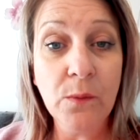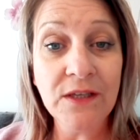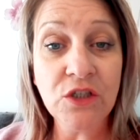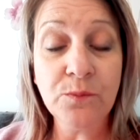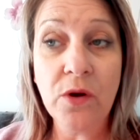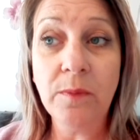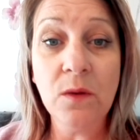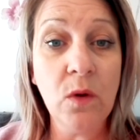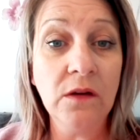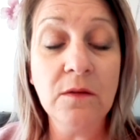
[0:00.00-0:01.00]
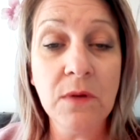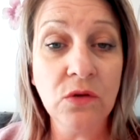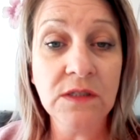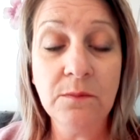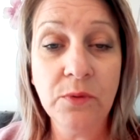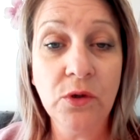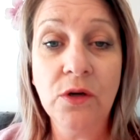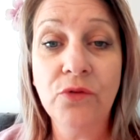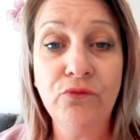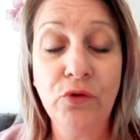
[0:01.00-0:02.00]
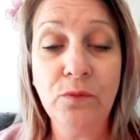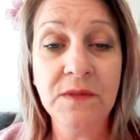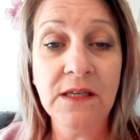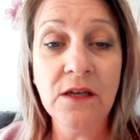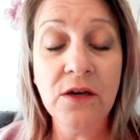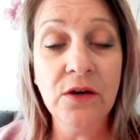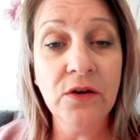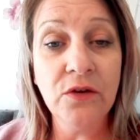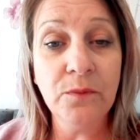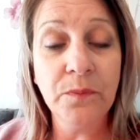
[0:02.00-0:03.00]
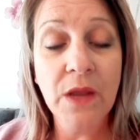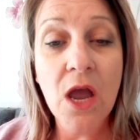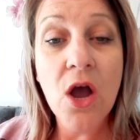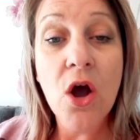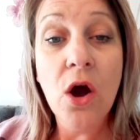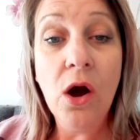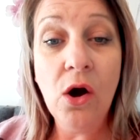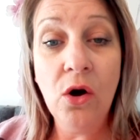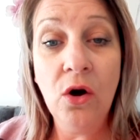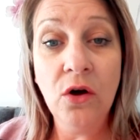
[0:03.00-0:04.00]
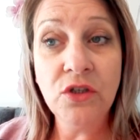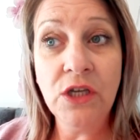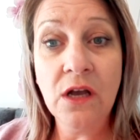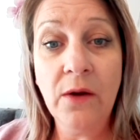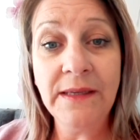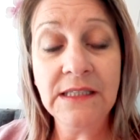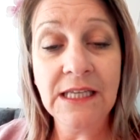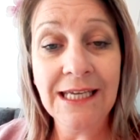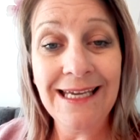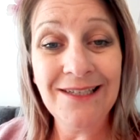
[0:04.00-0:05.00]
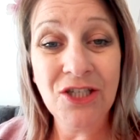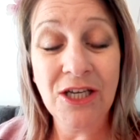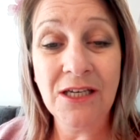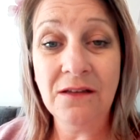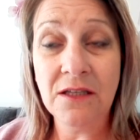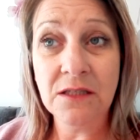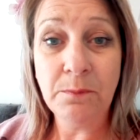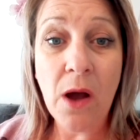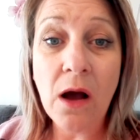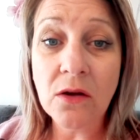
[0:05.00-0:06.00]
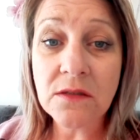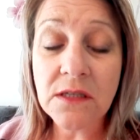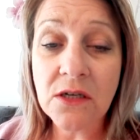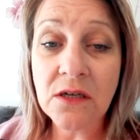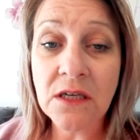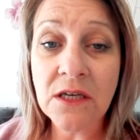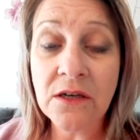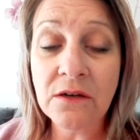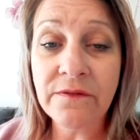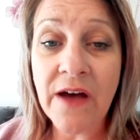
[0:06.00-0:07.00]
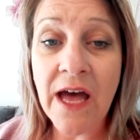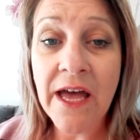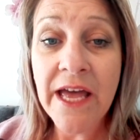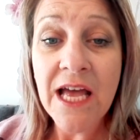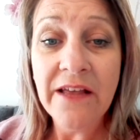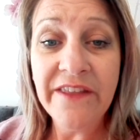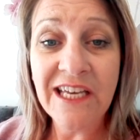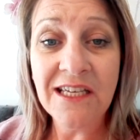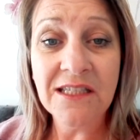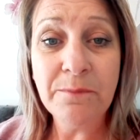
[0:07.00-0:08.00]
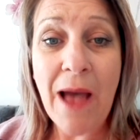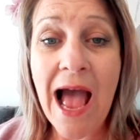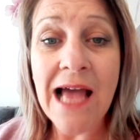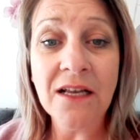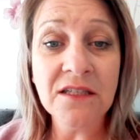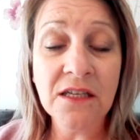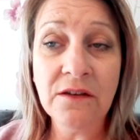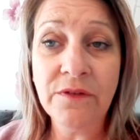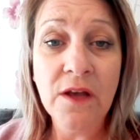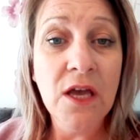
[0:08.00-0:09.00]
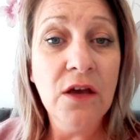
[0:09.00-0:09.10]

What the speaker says: which is probably one of the most important rooms in your home. Or do you go into the kitchen and there's pots all over, there's piles of